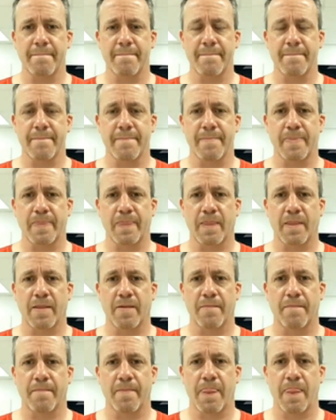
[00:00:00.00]

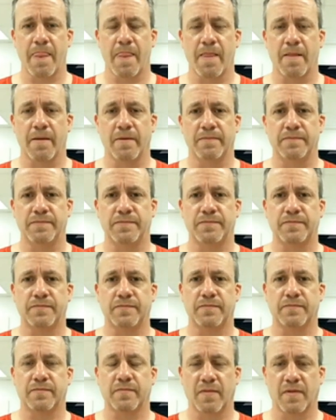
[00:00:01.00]

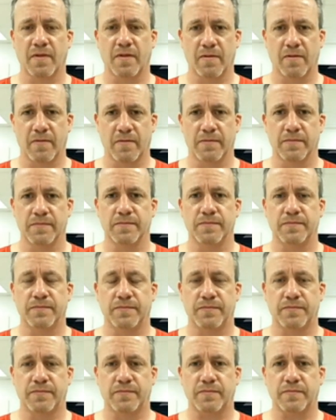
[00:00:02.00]

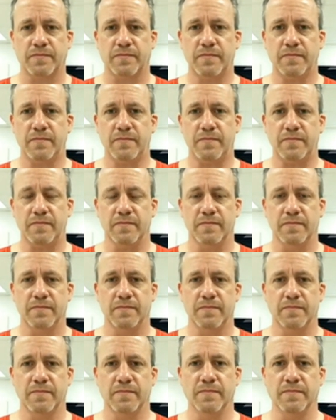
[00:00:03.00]

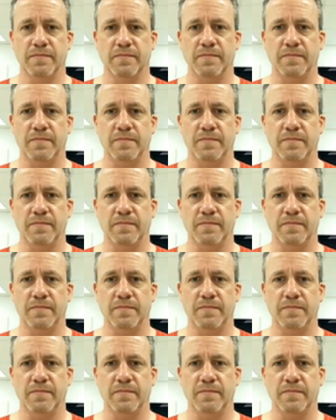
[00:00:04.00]
No words are spoken by the person on screen.